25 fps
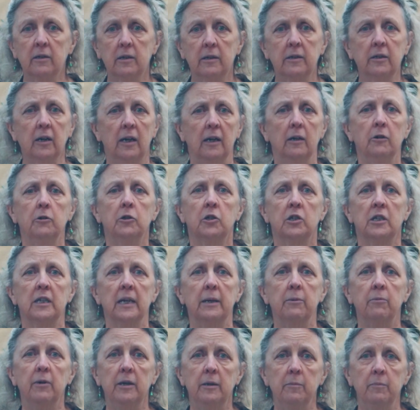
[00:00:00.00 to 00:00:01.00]
dilute
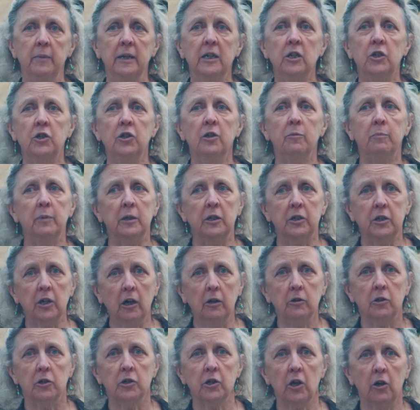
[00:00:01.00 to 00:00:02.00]
seaweed mixture, but
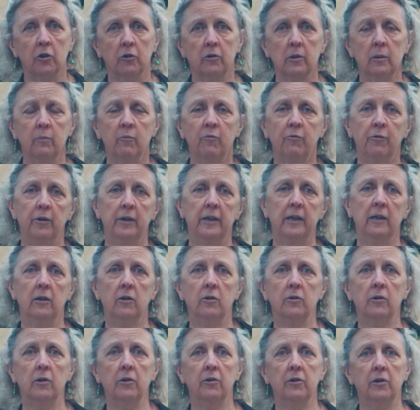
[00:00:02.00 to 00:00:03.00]
don't soak them for any
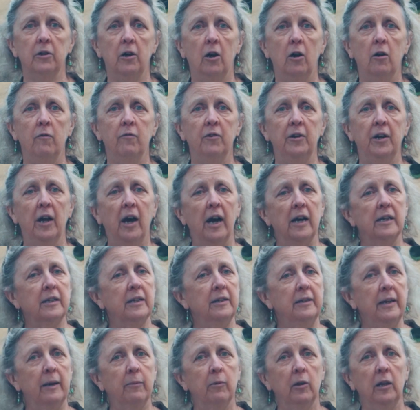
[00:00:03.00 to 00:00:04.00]
longer than overnight,
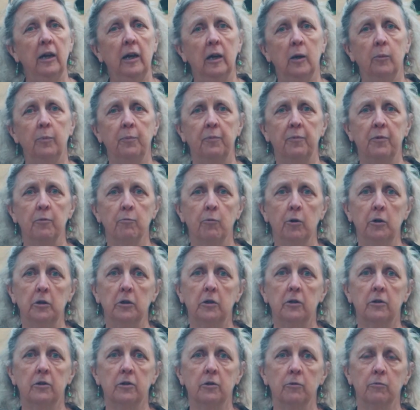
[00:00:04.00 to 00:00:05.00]
and that will help the
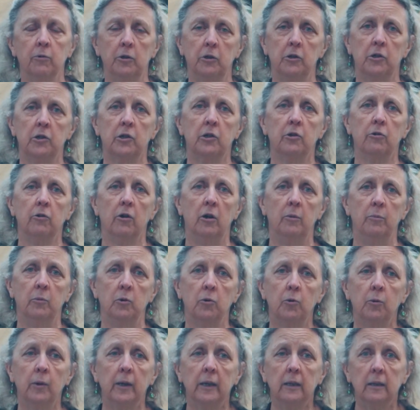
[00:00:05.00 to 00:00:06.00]
roots to grow
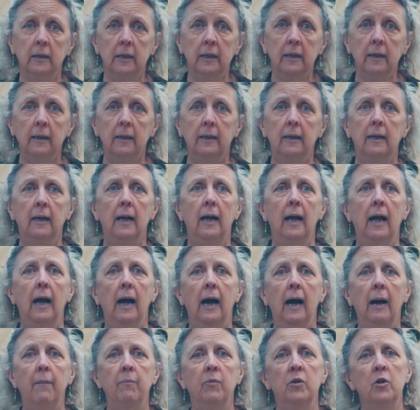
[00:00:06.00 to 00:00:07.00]
more quickly.
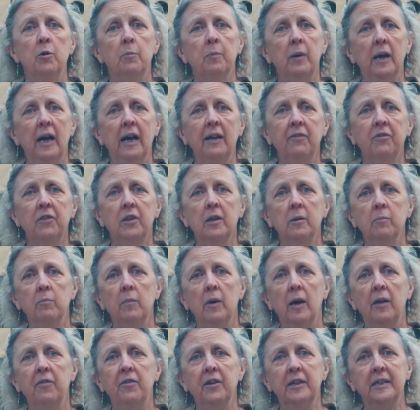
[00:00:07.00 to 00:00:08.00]
You plant
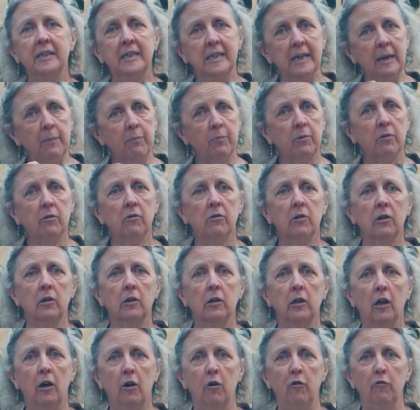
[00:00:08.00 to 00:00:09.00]
them the depth of the
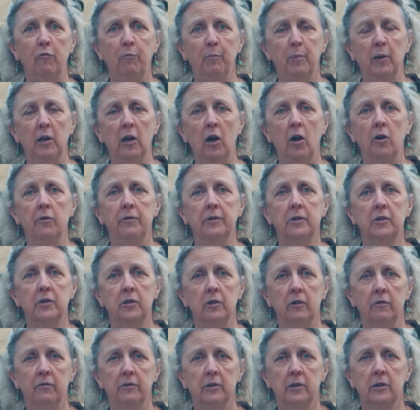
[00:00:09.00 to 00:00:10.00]
clove below the
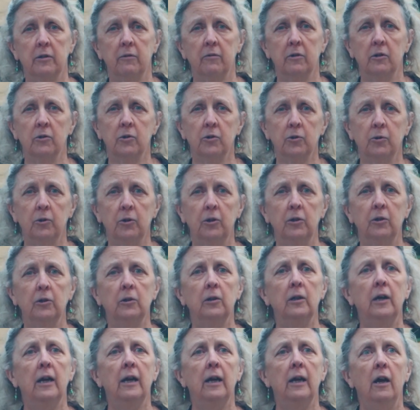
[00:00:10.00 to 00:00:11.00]
surface of the
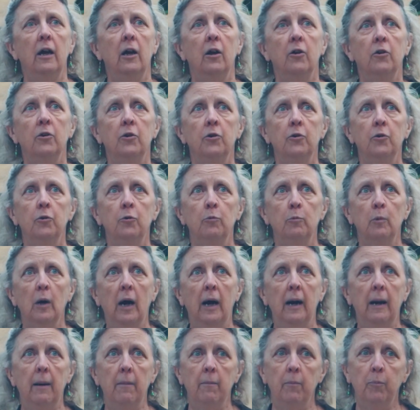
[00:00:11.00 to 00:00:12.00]
soil. You
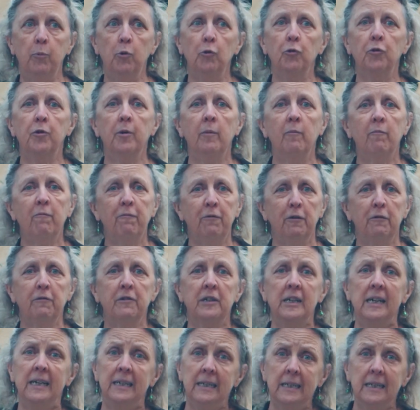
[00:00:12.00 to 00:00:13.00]
put them
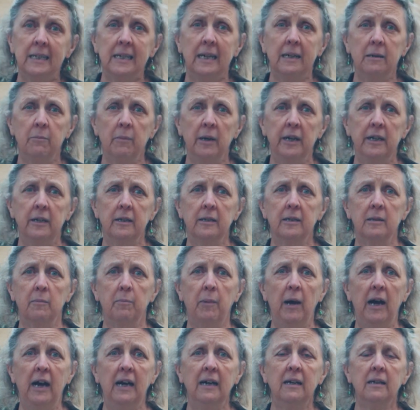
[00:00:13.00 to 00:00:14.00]
15 centimetres
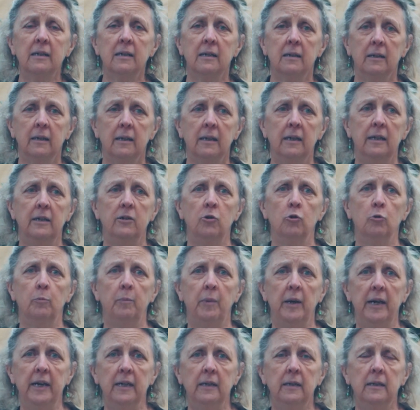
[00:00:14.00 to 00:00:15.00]
apart in your
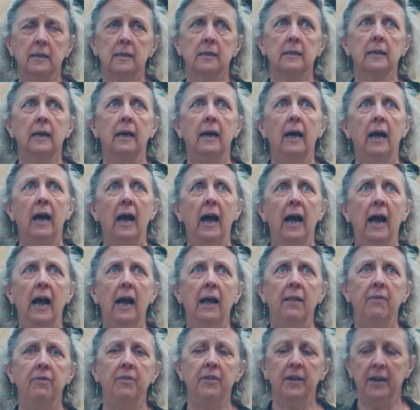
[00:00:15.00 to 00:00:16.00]
beds,
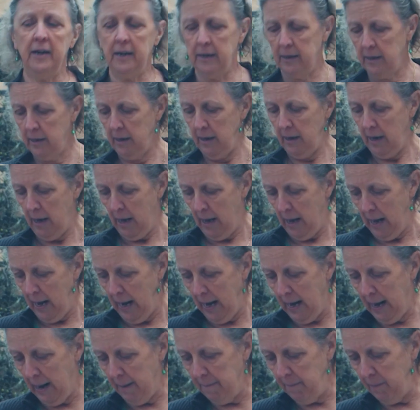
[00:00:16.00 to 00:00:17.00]
and then
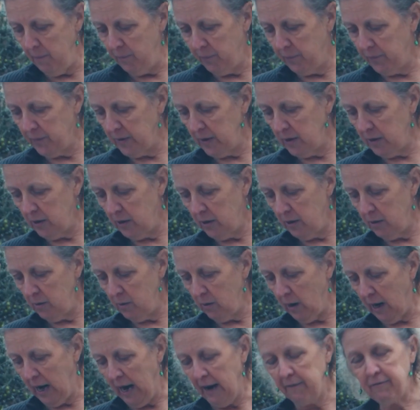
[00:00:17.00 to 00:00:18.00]

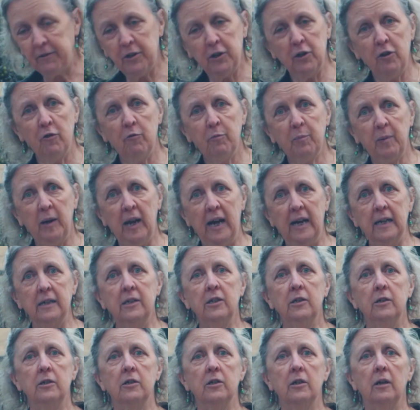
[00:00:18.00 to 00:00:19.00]
after you've
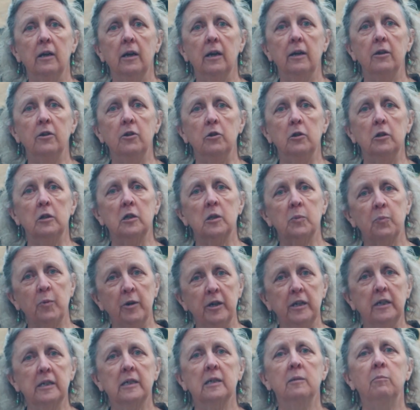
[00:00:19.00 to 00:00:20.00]
planted, you
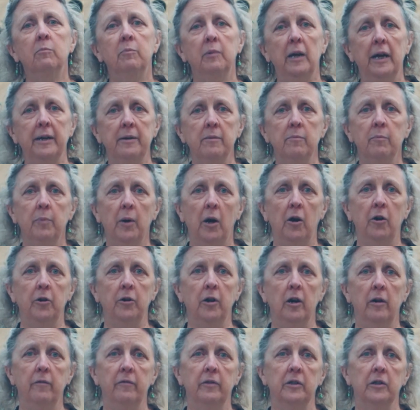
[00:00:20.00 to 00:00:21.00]
spread some blood and
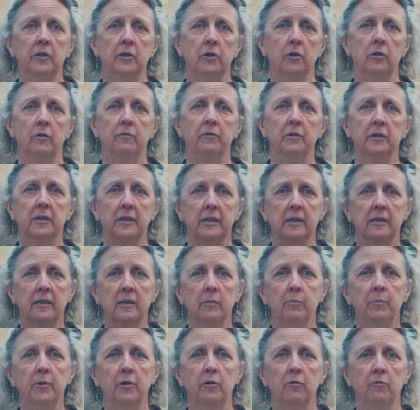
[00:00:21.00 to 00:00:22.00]
bone over the surface as
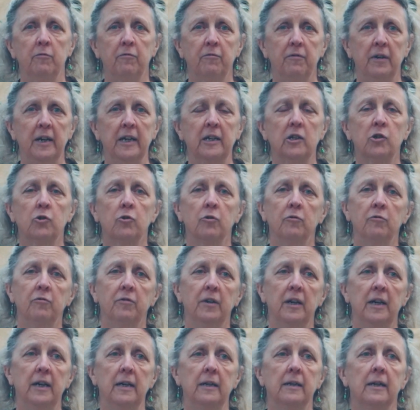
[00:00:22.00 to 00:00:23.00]
a bit of extra
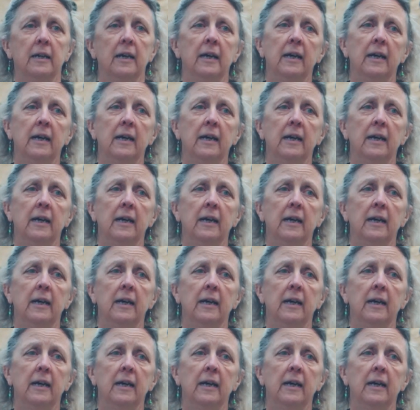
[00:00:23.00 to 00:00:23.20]
feed.